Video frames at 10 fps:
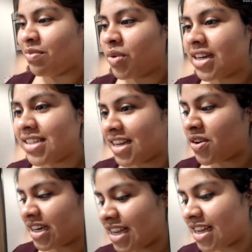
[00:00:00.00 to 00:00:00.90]
We're gonna sit down
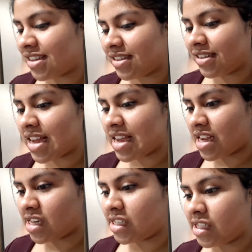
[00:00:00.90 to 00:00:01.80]
and eat,
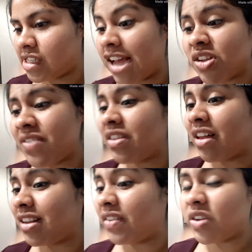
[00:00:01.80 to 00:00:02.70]
and I still have a lot
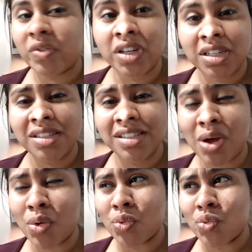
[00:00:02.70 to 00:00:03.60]
of leftovers,
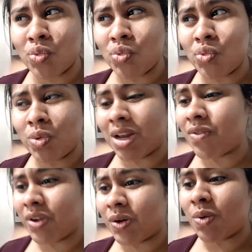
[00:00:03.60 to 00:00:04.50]
so I'm gonna
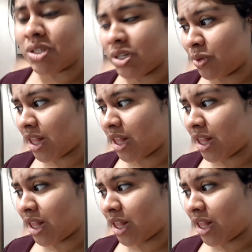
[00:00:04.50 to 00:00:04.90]
figure out what to do with